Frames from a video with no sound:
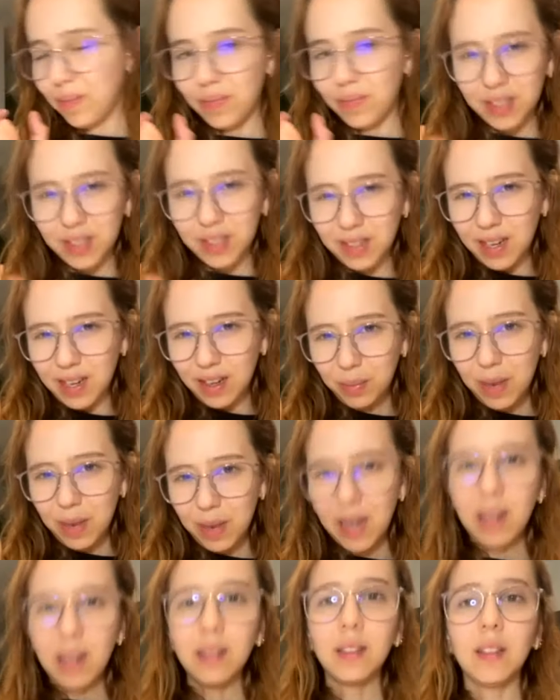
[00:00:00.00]
sneaker
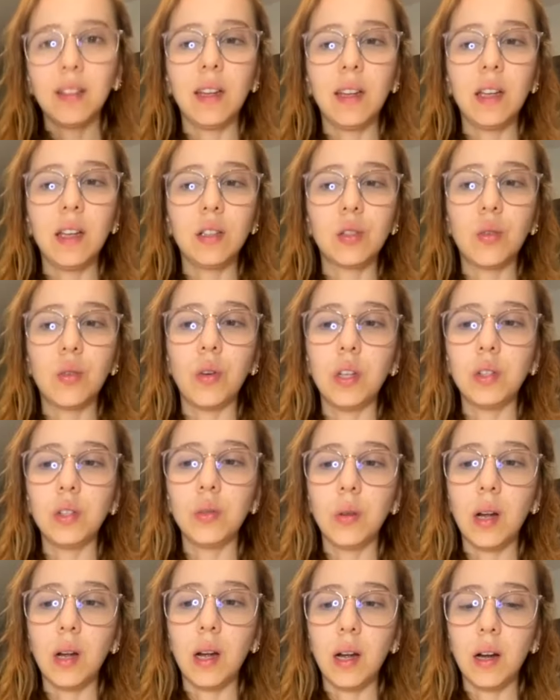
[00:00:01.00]
bite is going to
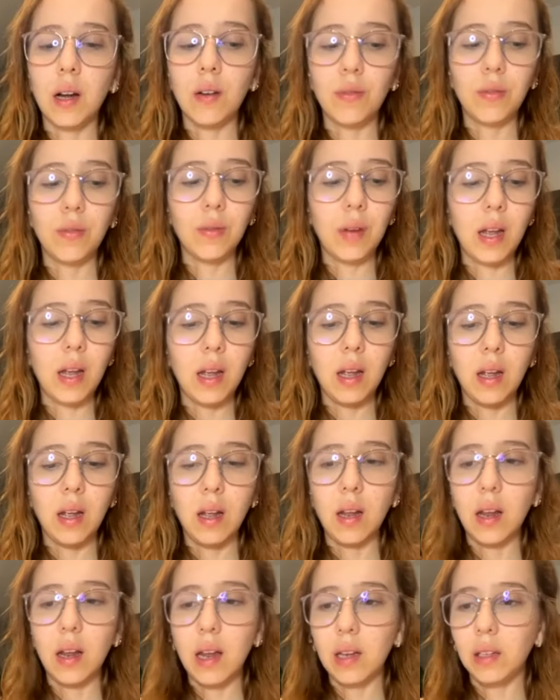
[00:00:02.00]
have
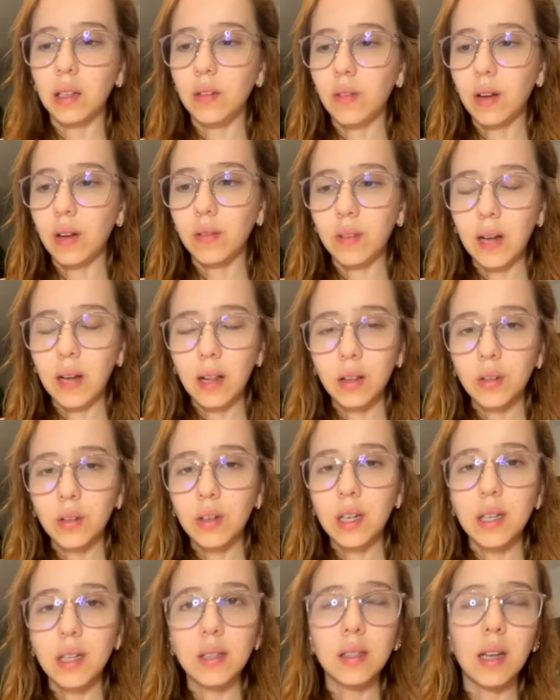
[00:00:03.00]
85
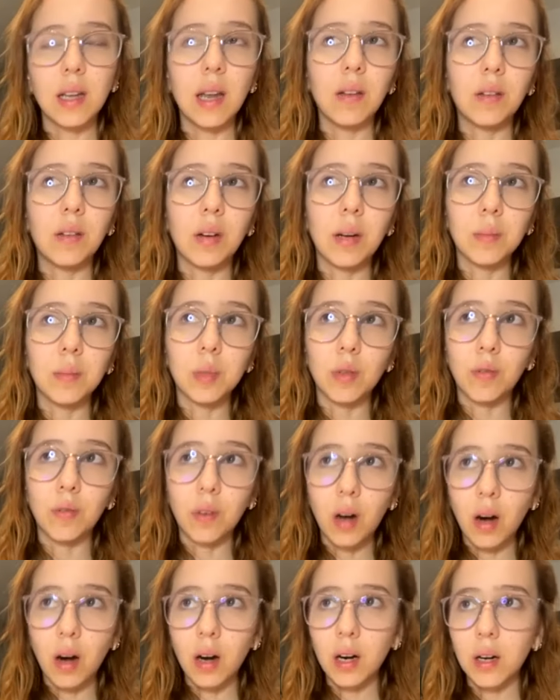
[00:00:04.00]
calories, 9 grams of
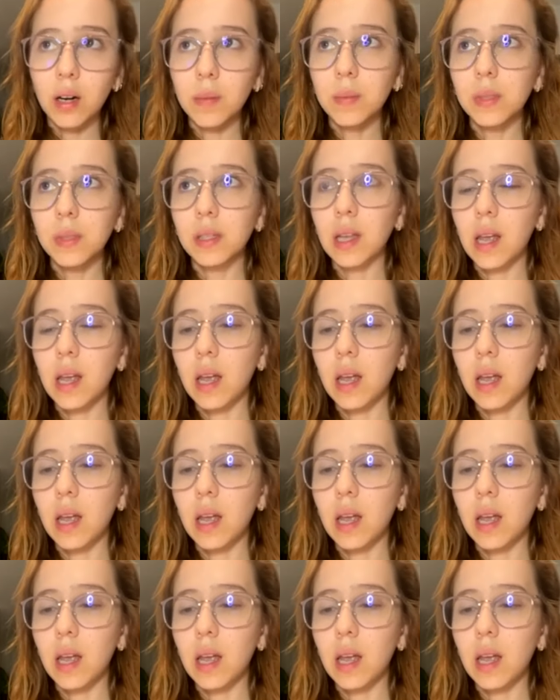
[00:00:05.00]
carbs,